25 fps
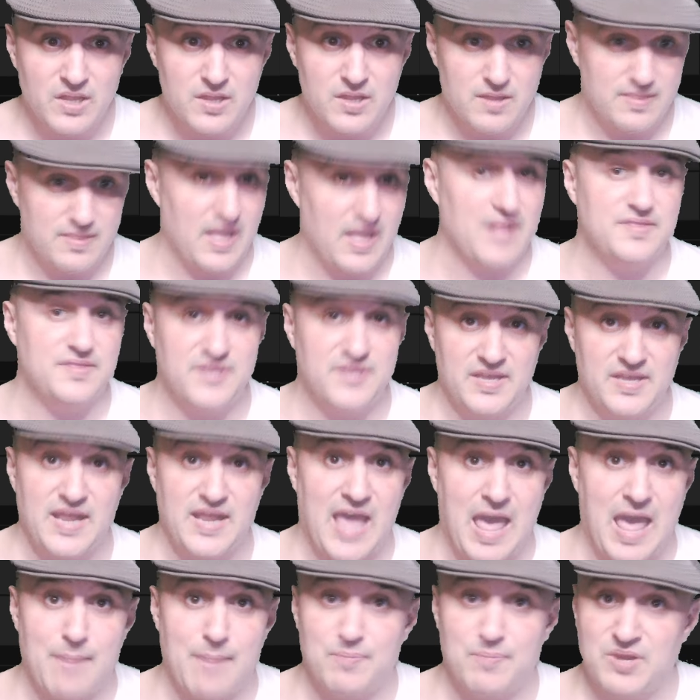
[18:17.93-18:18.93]
That did
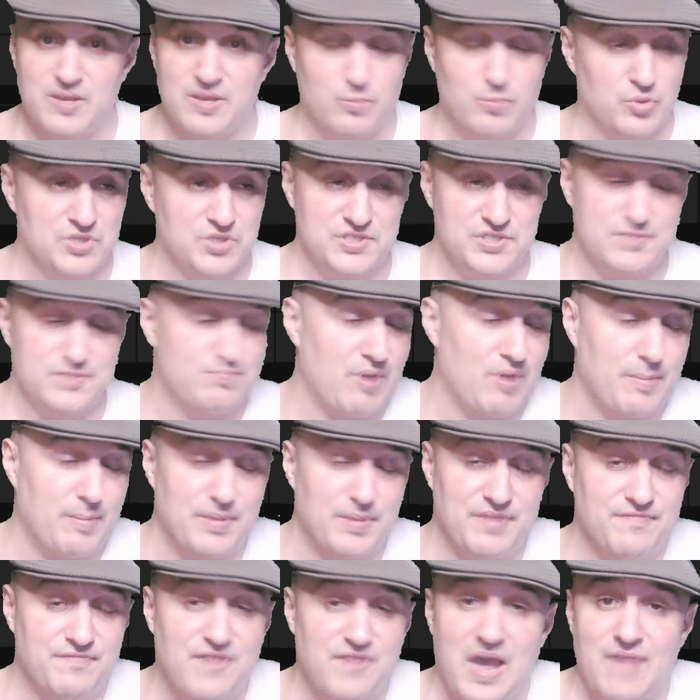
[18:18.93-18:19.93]
happen. It was
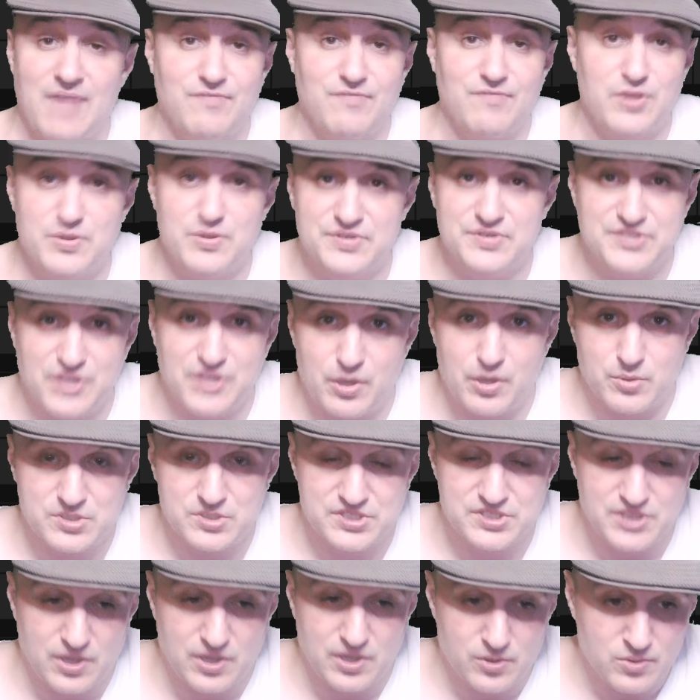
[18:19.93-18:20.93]
probably five years ago or
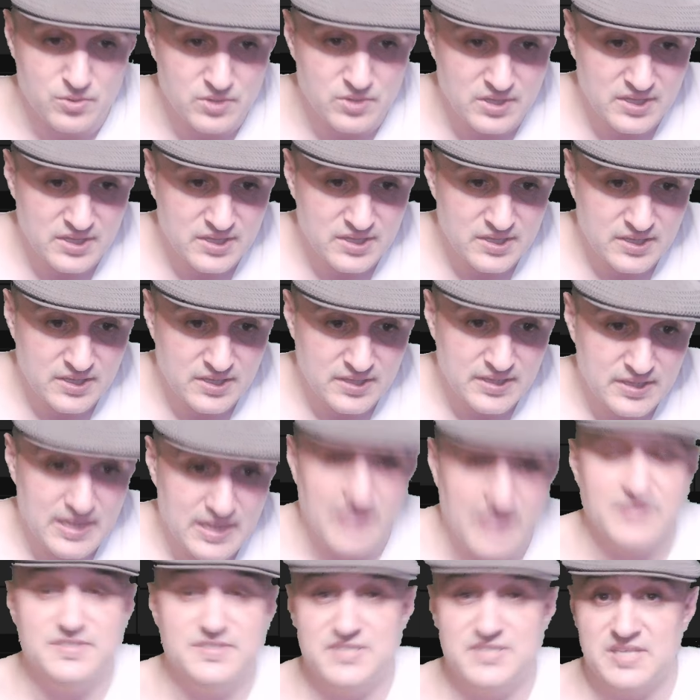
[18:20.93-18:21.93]
so.
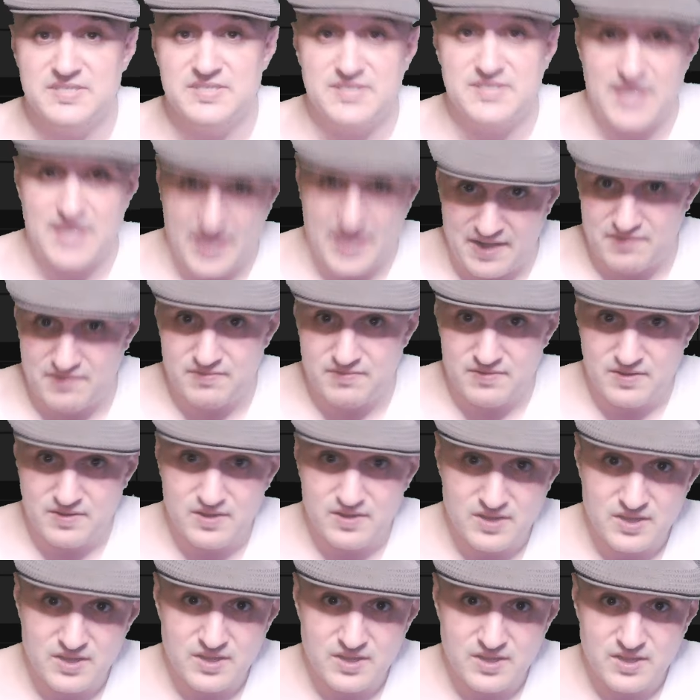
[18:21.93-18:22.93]
And since then,
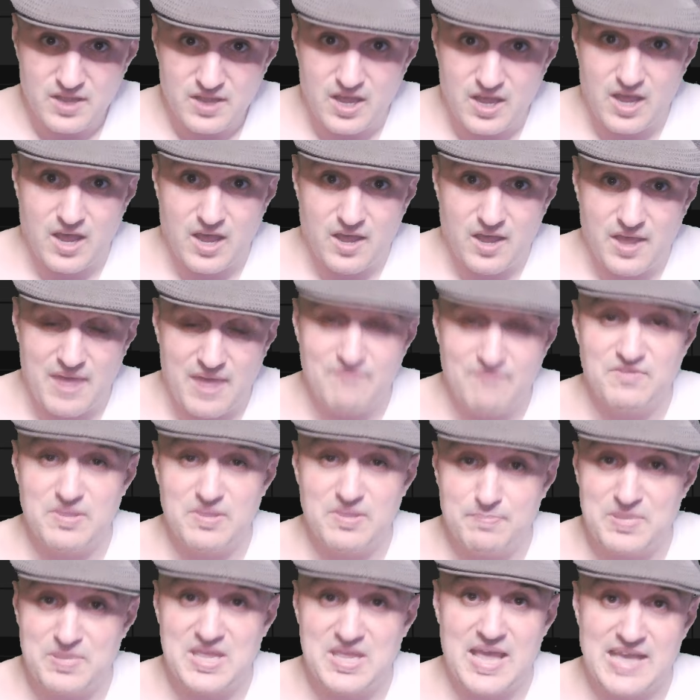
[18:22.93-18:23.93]
uh,
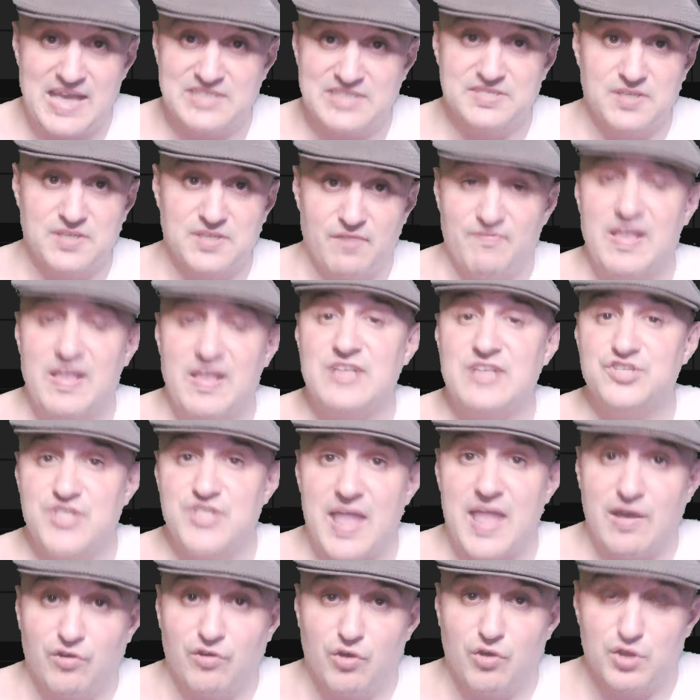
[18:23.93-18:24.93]
MVP has avenged
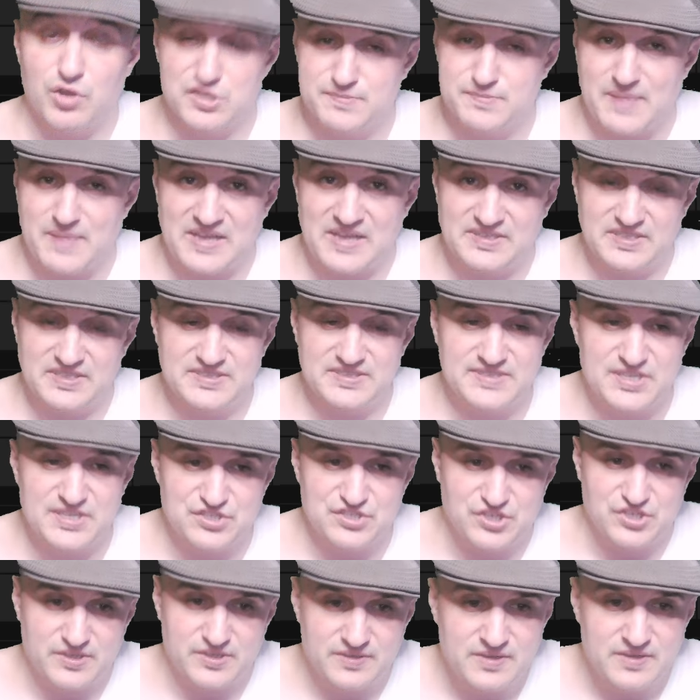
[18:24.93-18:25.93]
that loss by
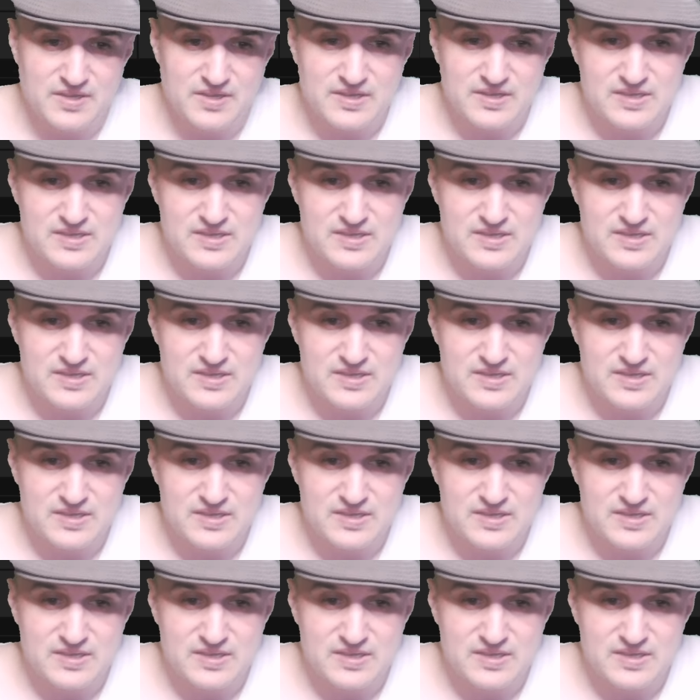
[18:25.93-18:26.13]
decision.